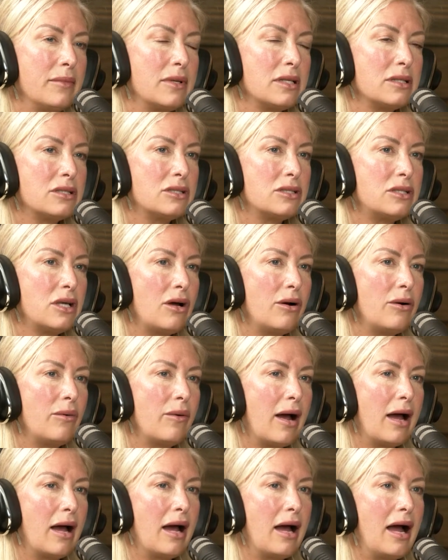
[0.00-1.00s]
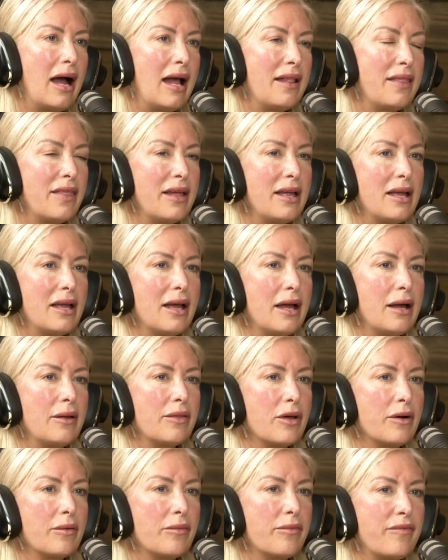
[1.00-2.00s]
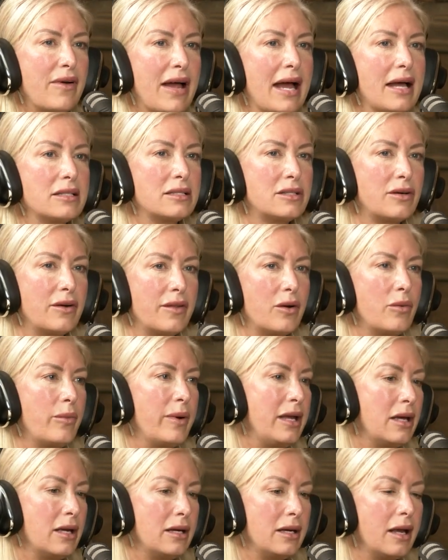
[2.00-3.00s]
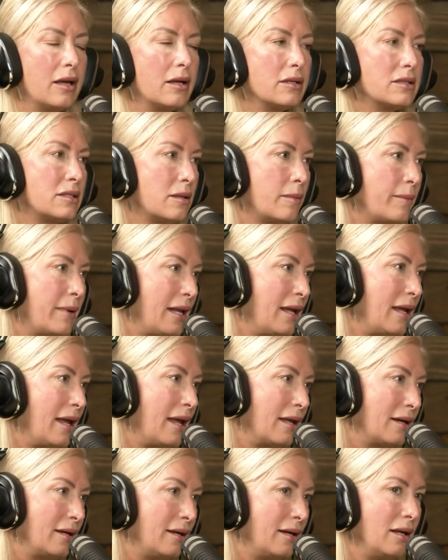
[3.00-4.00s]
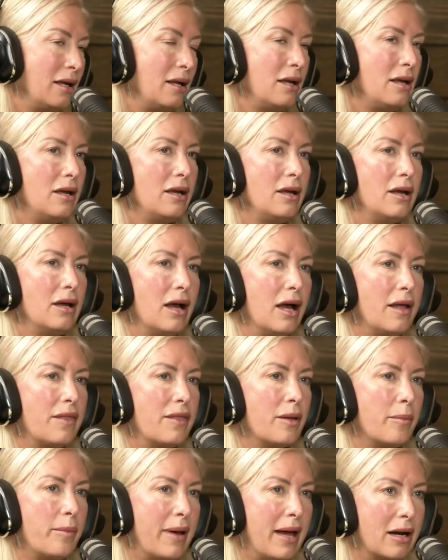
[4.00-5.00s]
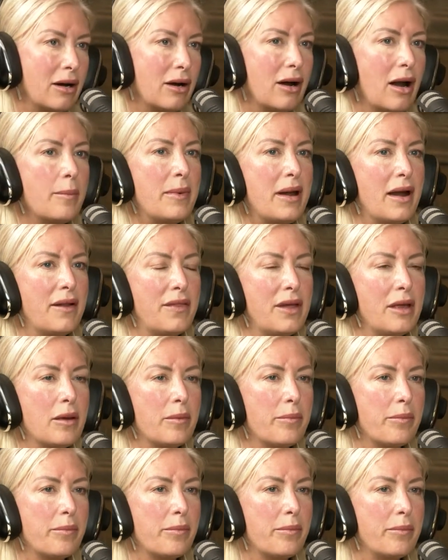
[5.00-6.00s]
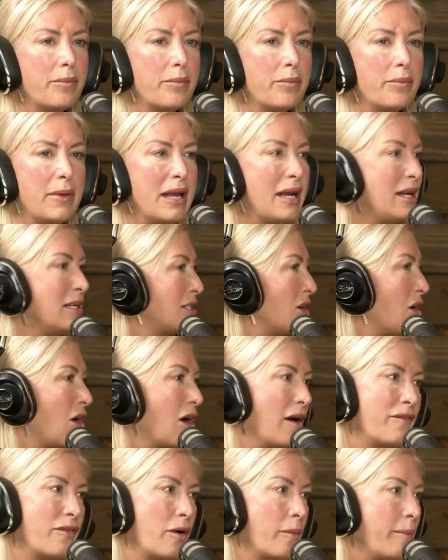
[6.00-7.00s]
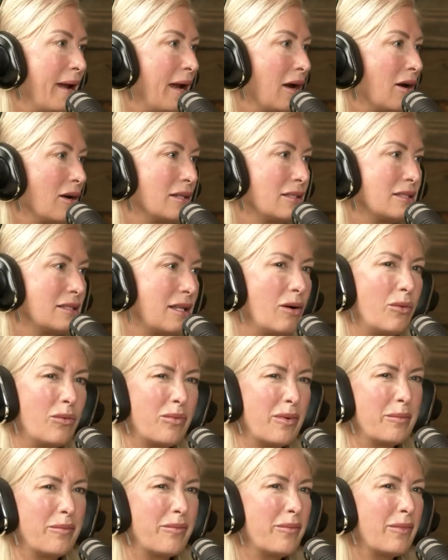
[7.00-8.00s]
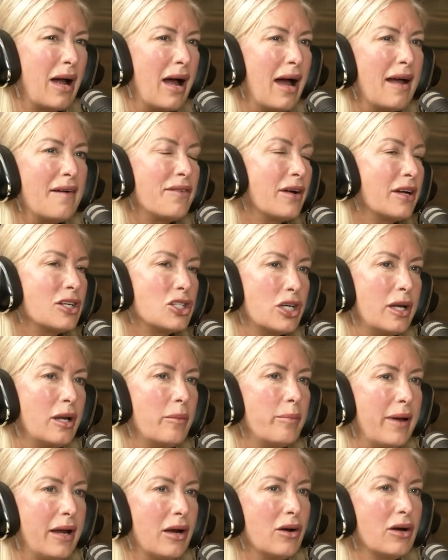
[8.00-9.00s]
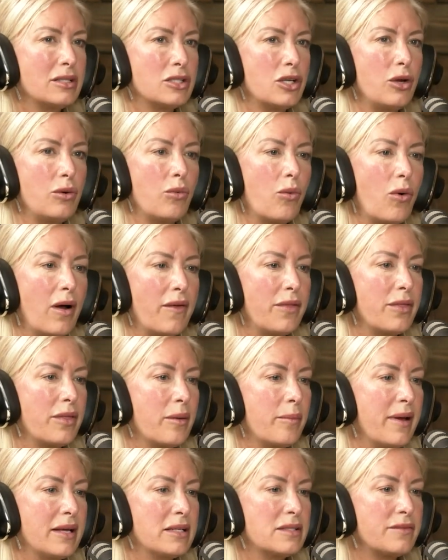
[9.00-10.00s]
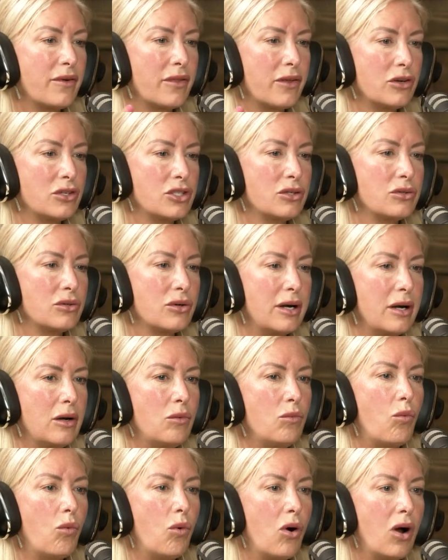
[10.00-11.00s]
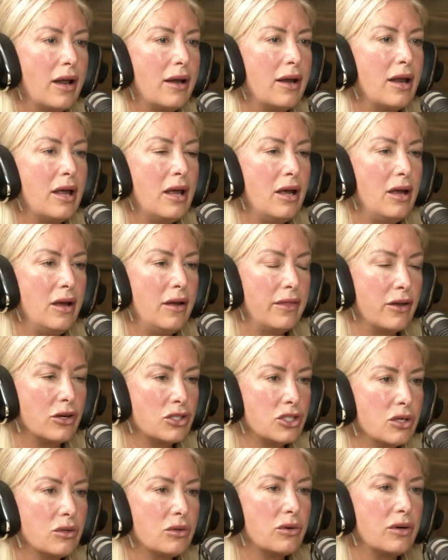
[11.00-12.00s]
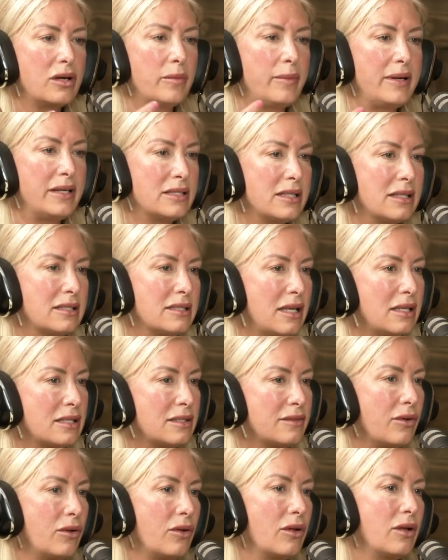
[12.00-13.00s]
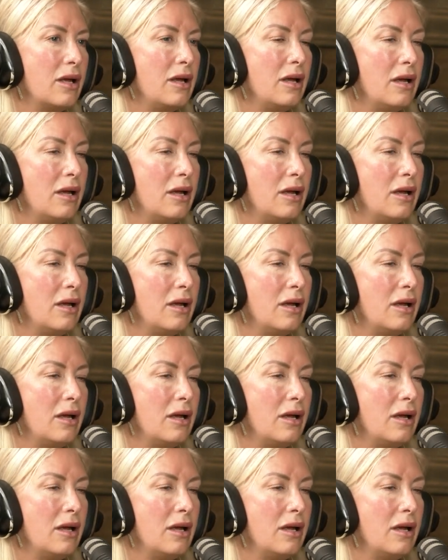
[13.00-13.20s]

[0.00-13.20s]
So I think the faster that we can get somebody in, the better. I mean, I think it is hard for parents, though, high-functioning parents who want the best for their children and want their children to be successful.